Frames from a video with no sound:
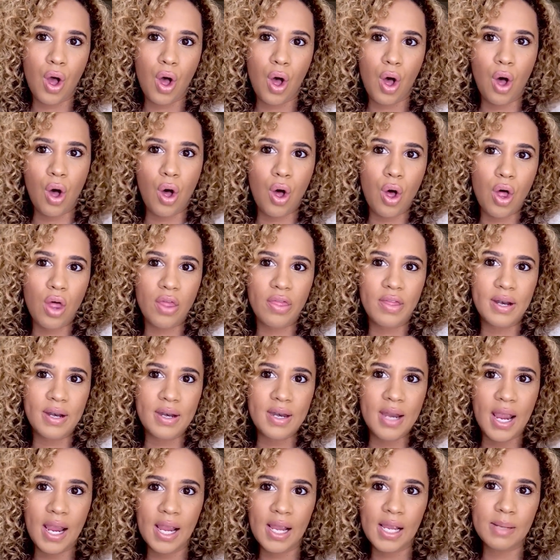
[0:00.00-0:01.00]
All the
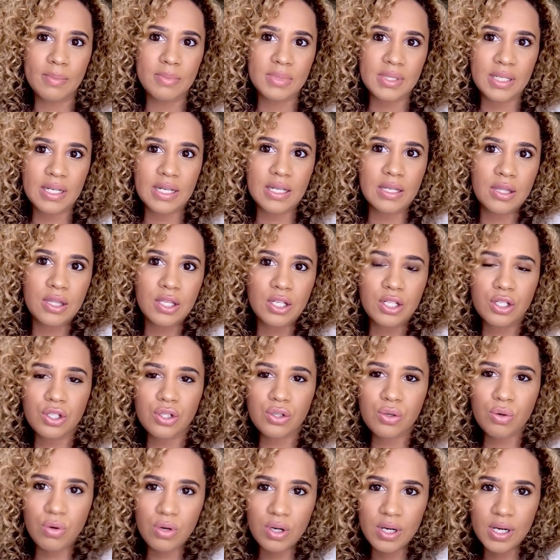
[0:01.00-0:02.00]
names in this
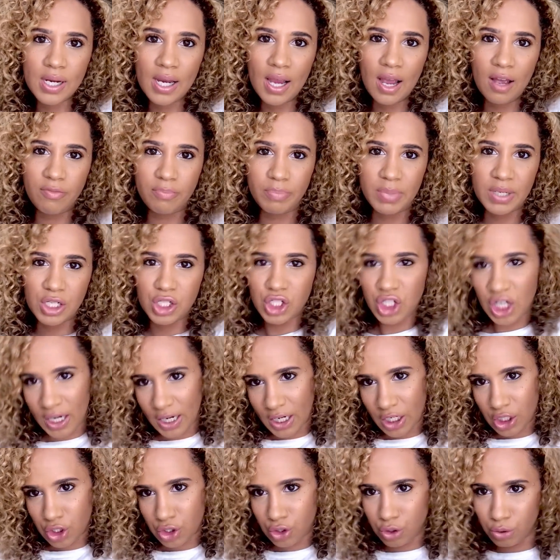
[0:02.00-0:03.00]
story have been
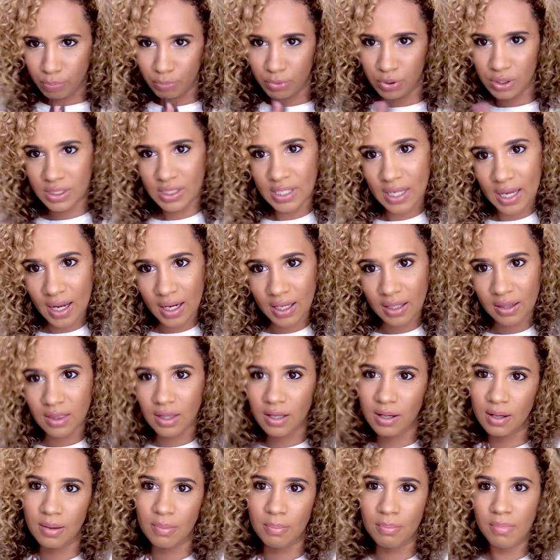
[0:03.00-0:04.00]
changed to protect
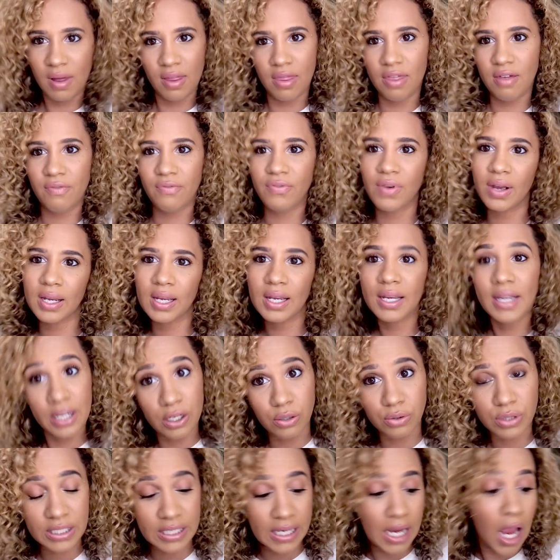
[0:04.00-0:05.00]
the motherfucking
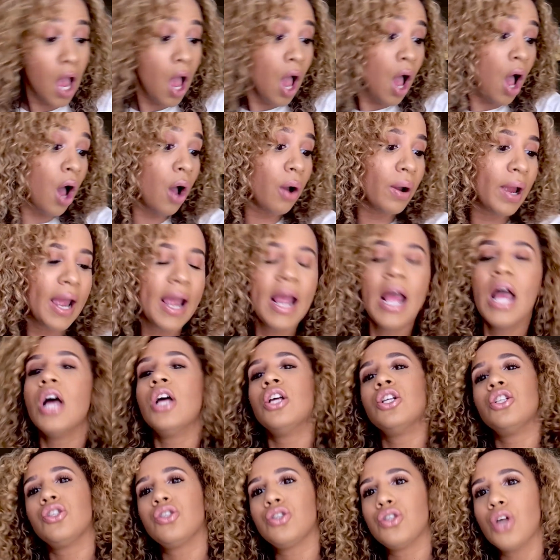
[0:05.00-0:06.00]
guilty. Okay,
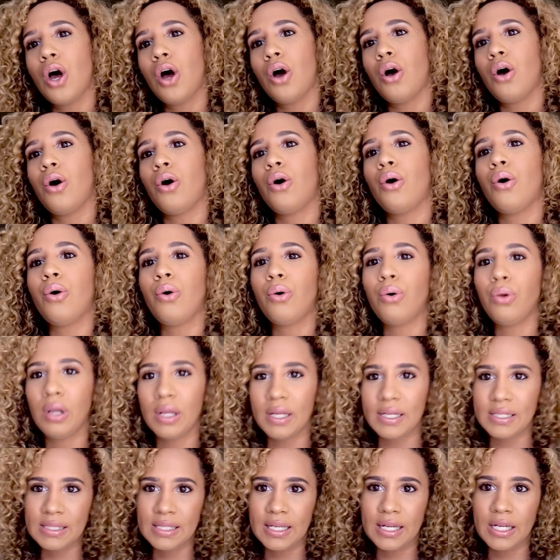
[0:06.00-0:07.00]
so
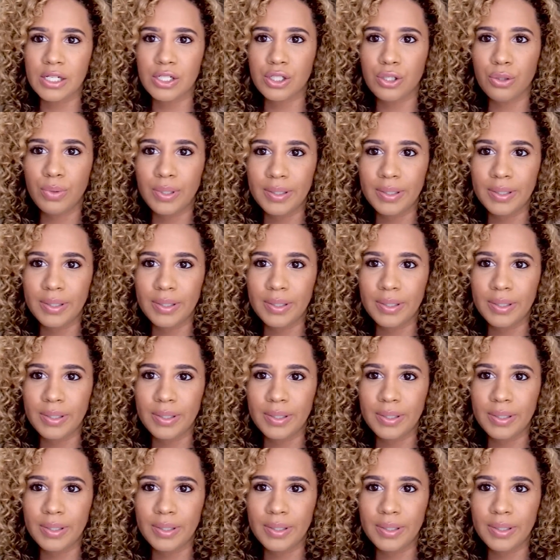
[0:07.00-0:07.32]
let's get to